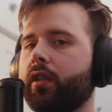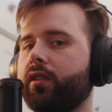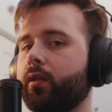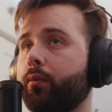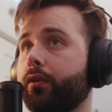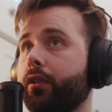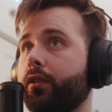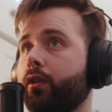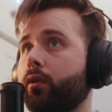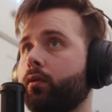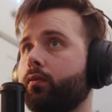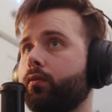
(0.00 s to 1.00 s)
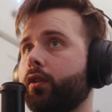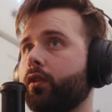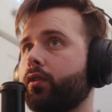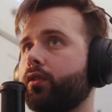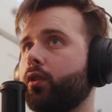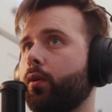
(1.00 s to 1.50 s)
Very simple to do. You
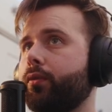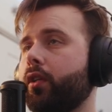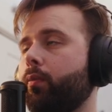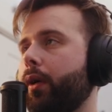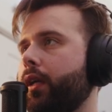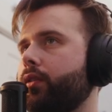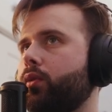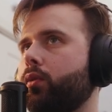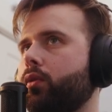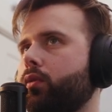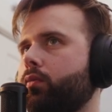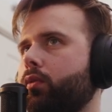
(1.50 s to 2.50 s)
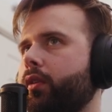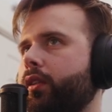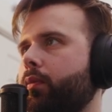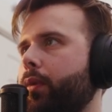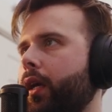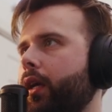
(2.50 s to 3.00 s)
know, just go up to your pen tool,
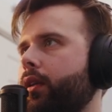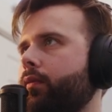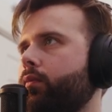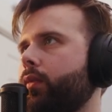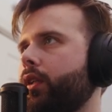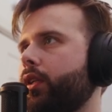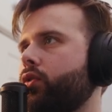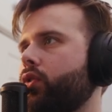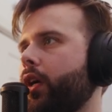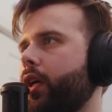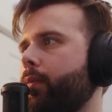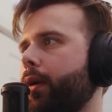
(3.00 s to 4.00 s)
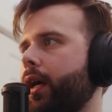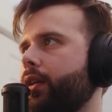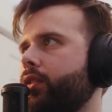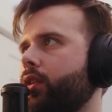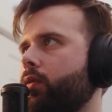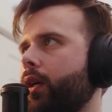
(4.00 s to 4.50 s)
click the pen, and then draw your
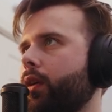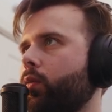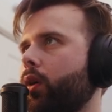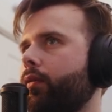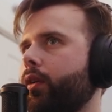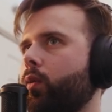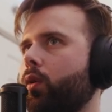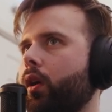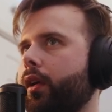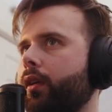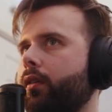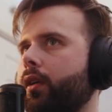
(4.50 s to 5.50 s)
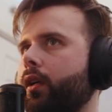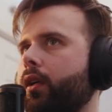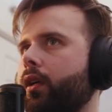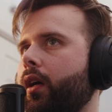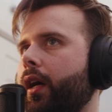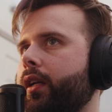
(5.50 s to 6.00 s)
mask around wherever you want it.
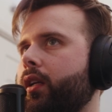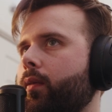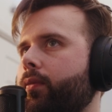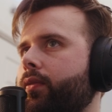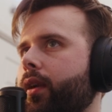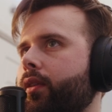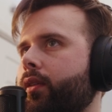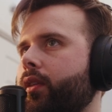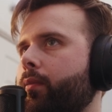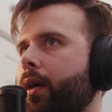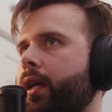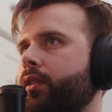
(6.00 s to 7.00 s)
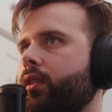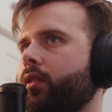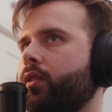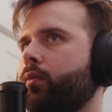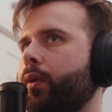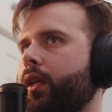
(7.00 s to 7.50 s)
I ended up feathering the mask
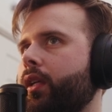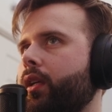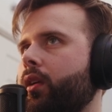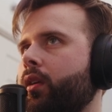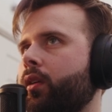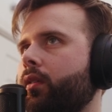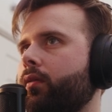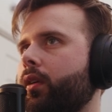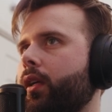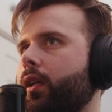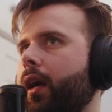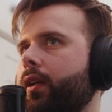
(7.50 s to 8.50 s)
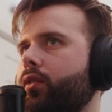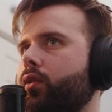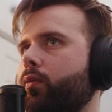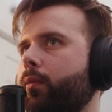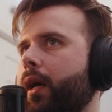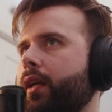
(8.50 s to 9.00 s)
a little bit here. Had
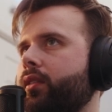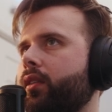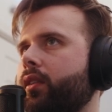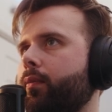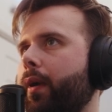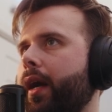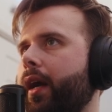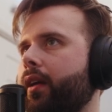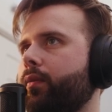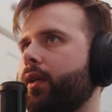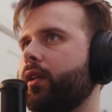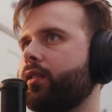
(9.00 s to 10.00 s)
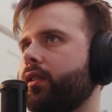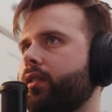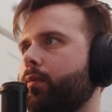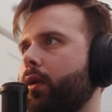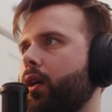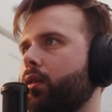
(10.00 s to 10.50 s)
to mask the path because
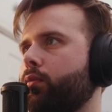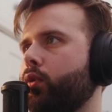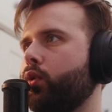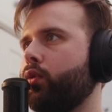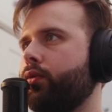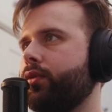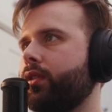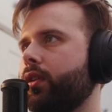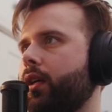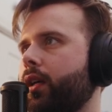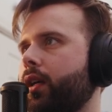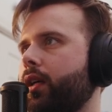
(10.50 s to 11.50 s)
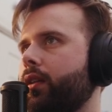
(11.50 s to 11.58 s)
as the bottle moves,